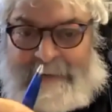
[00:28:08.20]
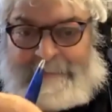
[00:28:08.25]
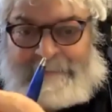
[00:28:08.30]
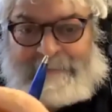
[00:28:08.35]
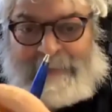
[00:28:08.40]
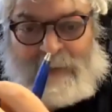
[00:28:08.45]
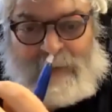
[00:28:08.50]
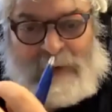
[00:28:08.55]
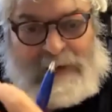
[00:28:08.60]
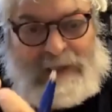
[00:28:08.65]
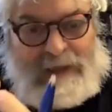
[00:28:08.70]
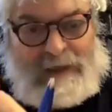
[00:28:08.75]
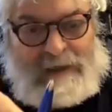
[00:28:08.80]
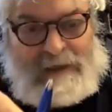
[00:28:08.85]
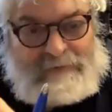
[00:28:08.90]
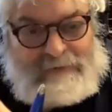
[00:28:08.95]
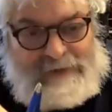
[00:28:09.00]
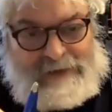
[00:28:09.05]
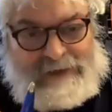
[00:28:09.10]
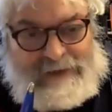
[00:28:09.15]
with our
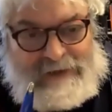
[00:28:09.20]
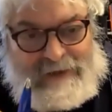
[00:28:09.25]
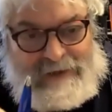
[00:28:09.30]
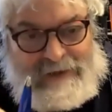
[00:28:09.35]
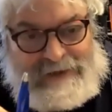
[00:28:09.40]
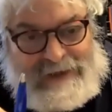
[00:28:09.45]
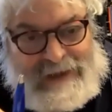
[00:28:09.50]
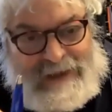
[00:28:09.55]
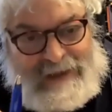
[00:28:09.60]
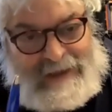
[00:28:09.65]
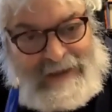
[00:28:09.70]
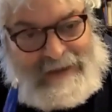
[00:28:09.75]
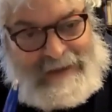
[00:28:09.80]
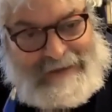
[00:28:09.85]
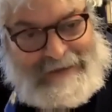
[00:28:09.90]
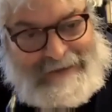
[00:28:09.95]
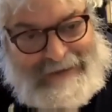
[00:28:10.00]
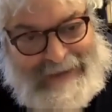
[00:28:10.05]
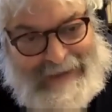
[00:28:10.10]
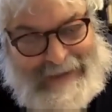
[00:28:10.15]
research,
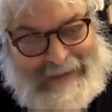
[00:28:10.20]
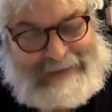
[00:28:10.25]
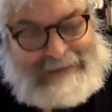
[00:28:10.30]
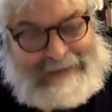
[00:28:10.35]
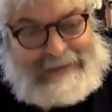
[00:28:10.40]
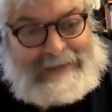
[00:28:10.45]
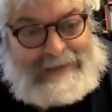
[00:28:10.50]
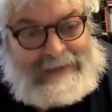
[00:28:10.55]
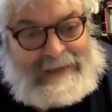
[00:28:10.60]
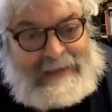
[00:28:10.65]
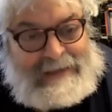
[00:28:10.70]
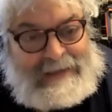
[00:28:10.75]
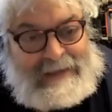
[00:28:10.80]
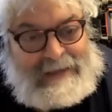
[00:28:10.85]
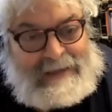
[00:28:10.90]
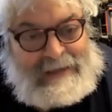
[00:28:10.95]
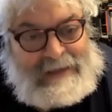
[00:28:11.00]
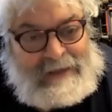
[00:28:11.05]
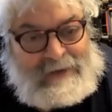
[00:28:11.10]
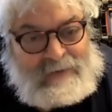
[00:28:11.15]
connected
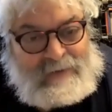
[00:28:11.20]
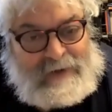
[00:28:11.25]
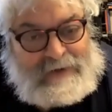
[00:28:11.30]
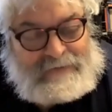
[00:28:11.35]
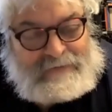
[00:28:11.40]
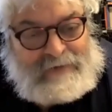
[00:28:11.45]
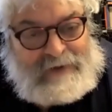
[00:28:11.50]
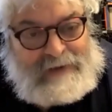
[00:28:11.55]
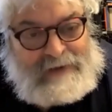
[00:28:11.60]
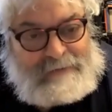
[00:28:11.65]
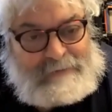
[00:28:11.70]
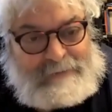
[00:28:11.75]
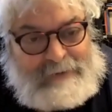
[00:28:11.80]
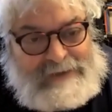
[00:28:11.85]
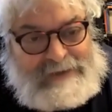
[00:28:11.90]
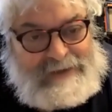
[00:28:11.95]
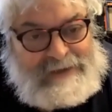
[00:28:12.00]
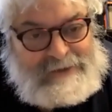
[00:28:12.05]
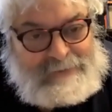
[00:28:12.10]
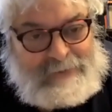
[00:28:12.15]
with real
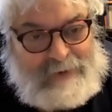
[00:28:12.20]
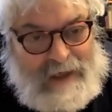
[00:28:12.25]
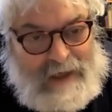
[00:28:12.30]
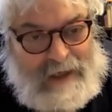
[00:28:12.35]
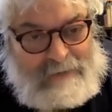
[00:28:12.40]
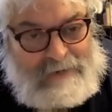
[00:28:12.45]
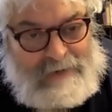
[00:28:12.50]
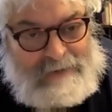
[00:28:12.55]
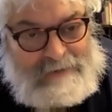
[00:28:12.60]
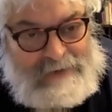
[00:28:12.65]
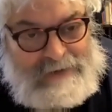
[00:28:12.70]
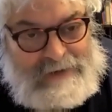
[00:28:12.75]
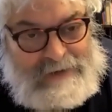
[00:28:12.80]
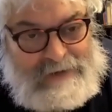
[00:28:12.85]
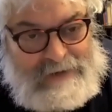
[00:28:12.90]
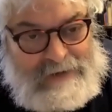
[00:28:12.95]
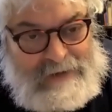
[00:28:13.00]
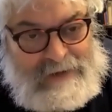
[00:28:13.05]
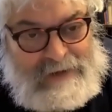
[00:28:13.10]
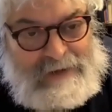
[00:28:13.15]
business problems,
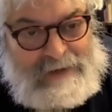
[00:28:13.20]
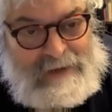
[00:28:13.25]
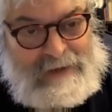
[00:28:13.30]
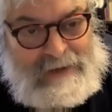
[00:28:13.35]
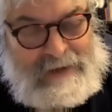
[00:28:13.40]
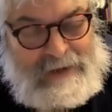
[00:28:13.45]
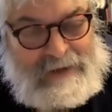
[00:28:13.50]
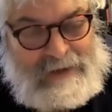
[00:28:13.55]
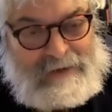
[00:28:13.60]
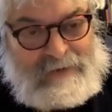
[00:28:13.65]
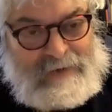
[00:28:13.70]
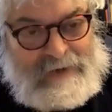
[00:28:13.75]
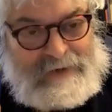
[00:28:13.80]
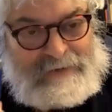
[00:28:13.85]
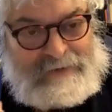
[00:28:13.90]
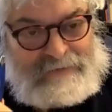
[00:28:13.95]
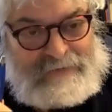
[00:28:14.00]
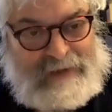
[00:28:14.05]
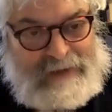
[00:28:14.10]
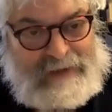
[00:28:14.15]

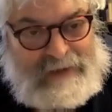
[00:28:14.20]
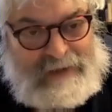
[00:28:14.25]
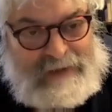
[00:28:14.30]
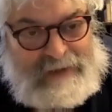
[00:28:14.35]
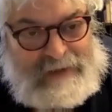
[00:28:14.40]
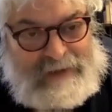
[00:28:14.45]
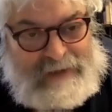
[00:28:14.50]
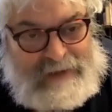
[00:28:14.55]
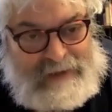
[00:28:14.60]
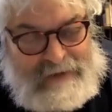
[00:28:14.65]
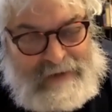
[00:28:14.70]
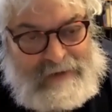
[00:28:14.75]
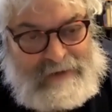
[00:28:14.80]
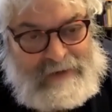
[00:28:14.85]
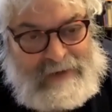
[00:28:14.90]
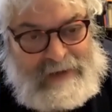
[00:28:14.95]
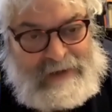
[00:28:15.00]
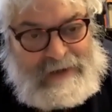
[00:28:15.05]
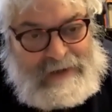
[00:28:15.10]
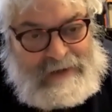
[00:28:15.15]
with
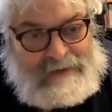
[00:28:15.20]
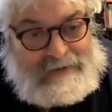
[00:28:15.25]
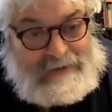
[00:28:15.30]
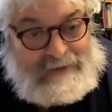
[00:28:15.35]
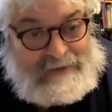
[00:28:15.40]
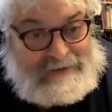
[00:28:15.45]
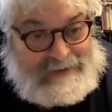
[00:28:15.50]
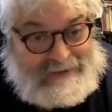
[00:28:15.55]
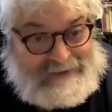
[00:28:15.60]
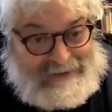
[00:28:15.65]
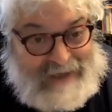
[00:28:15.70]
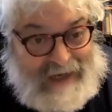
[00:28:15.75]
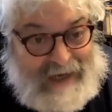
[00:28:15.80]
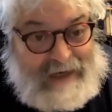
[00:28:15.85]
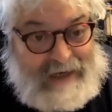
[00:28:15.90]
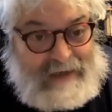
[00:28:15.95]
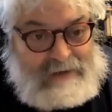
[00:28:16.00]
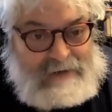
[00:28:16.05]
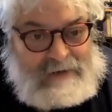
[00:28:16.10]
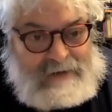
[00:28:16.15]
real
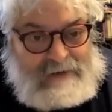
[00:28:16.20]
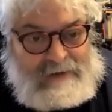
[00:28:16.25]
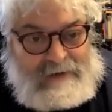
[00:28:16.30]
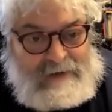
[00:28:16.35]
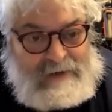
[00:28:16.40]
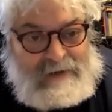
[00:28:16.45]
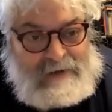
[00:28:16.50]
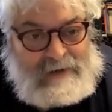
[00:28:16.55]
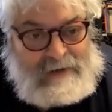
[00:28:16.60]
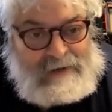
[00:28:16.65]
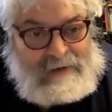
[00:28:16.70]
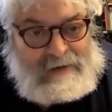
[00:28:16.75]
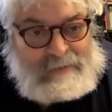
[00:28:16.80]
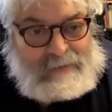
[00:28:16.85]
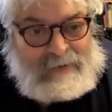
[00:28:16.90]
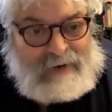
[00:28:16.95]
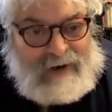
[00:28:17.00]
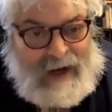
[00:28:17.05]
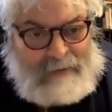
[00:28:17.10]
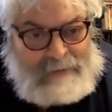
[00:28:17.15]
societal
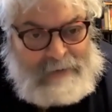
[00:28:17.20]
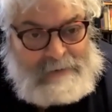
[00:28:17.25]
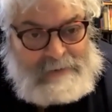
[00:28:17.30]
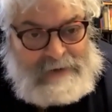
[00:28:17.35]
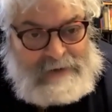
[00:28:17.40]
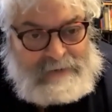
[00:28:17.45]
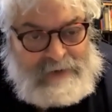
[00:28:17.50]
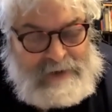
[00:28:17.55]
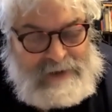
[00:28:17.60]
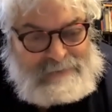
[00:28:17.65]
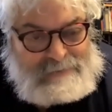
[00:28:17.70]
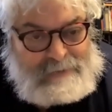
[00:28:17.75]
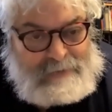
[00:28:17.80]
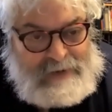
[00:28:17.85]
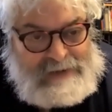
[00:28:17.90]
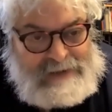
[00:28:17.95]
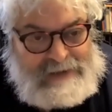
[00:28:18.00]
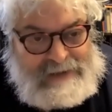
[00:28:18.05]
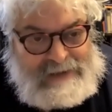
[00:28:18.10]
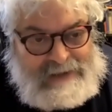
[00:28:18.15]
problems, which
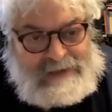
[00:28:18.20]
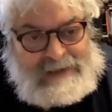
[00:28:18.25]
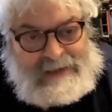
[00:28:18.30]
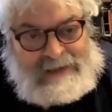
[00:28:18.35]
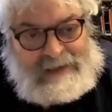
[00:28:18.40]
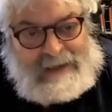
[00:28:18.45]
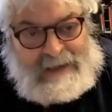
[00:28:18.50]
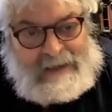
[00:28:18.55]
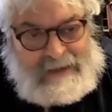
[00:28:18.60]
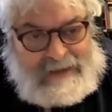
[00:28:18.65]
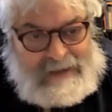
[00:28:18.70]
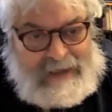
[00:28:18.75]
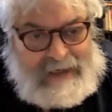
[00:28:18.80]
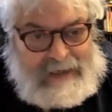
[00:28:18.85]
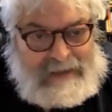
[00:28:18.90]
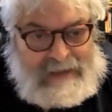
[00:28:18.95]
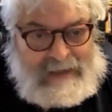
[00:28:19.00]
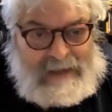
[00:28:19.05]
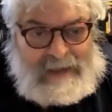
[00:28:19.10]
business can